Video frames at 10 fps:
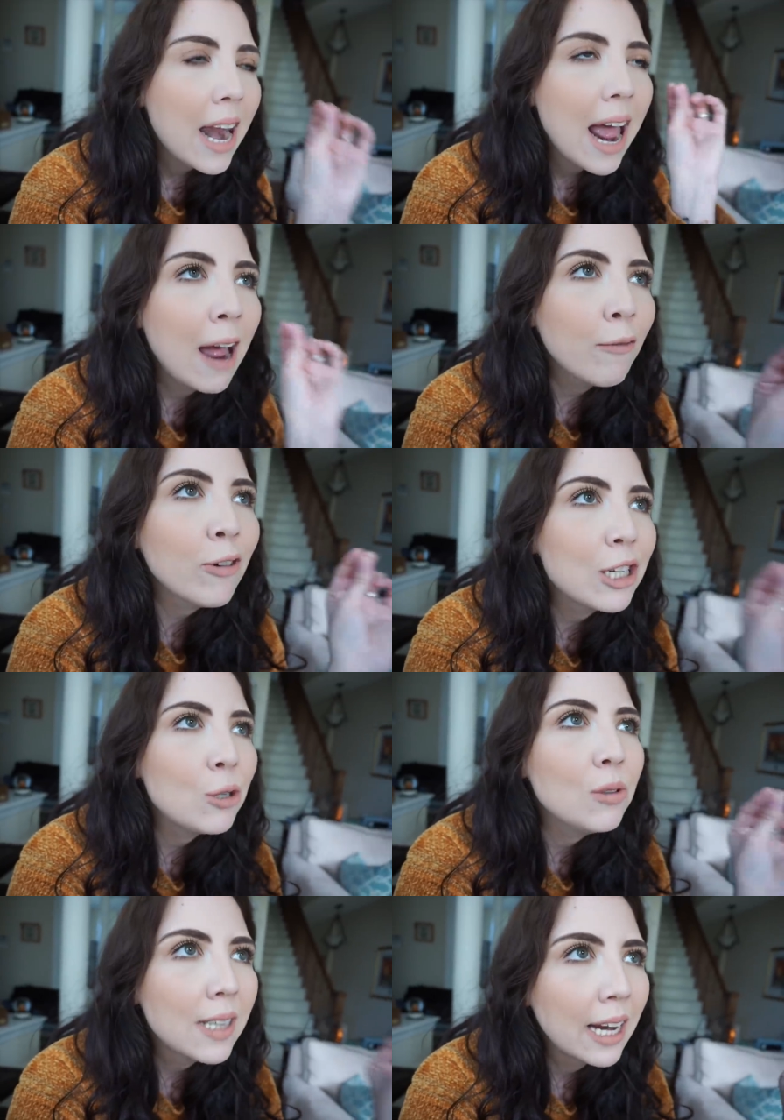and every
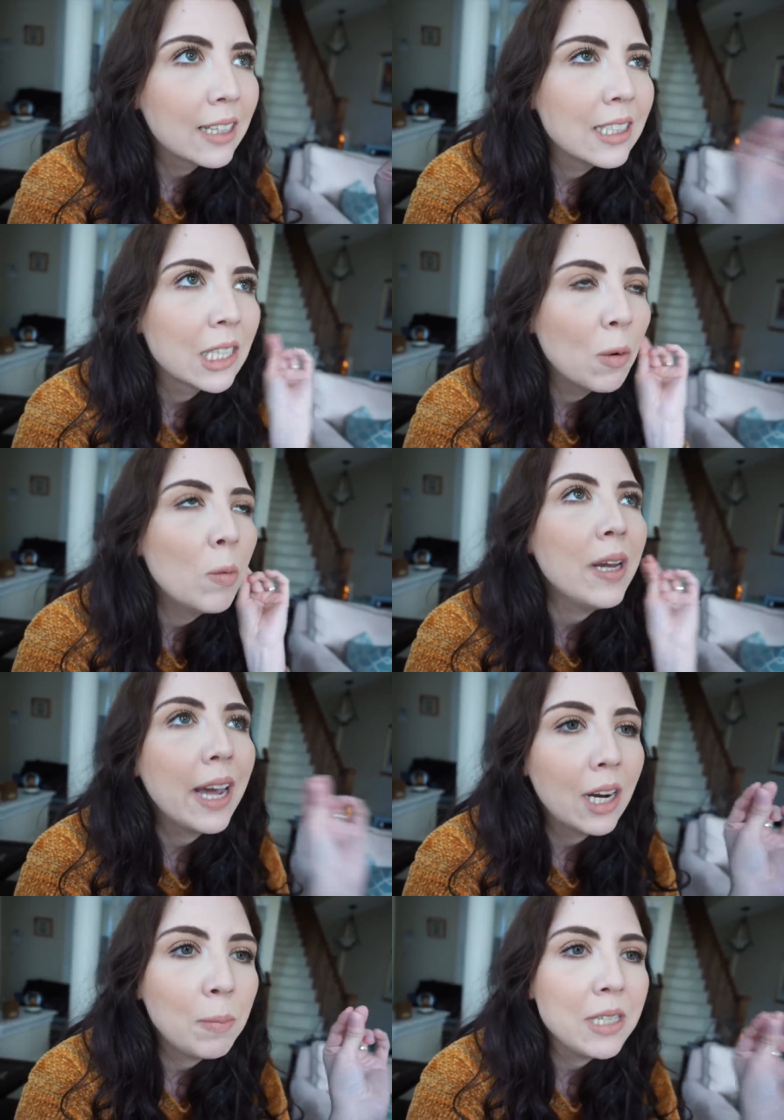two seconds, someone would
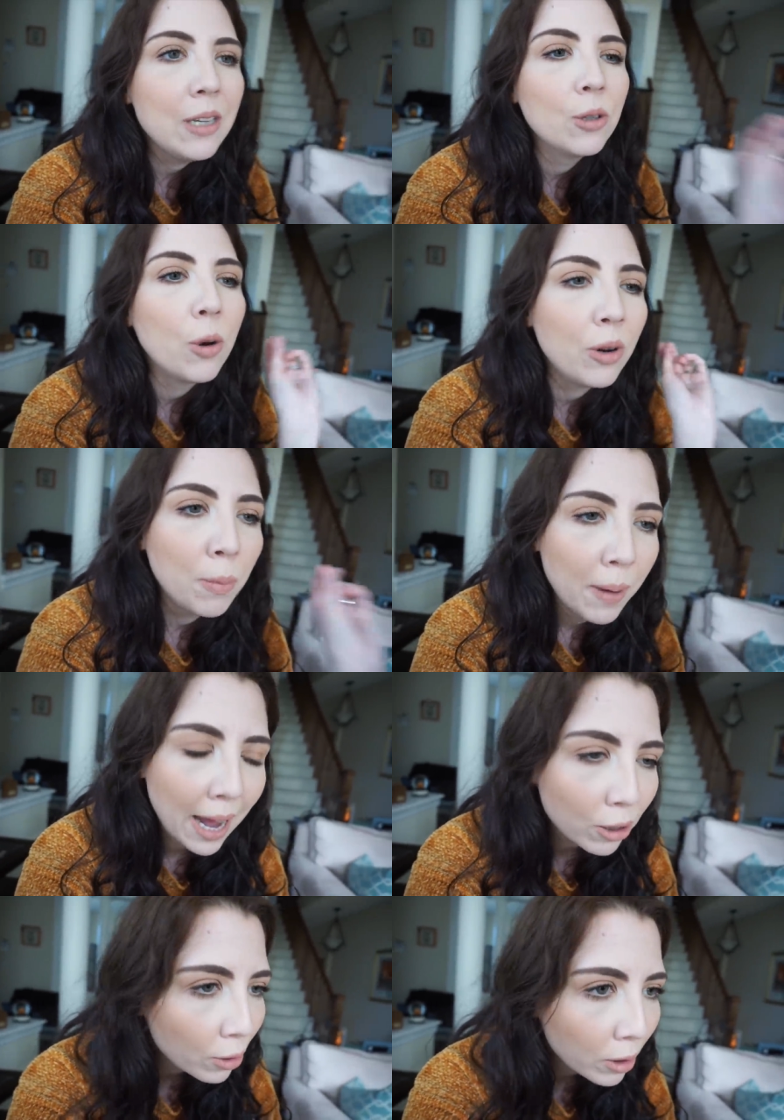get up to either go to the
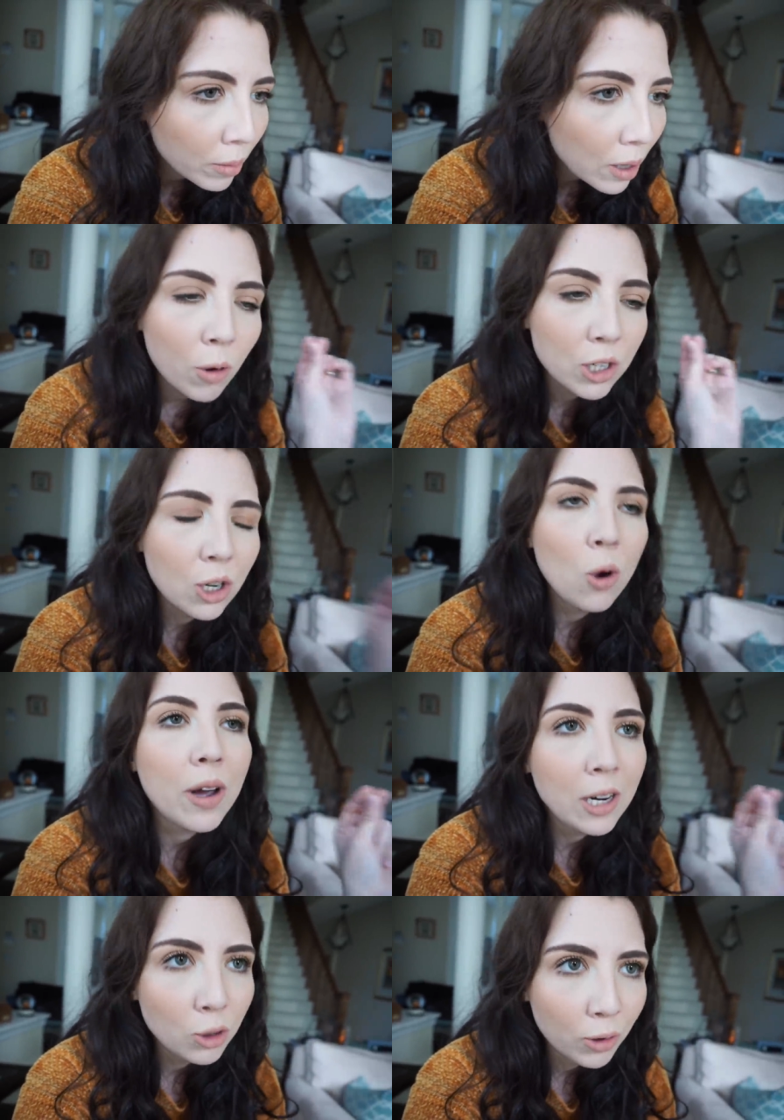bathroom or to go get a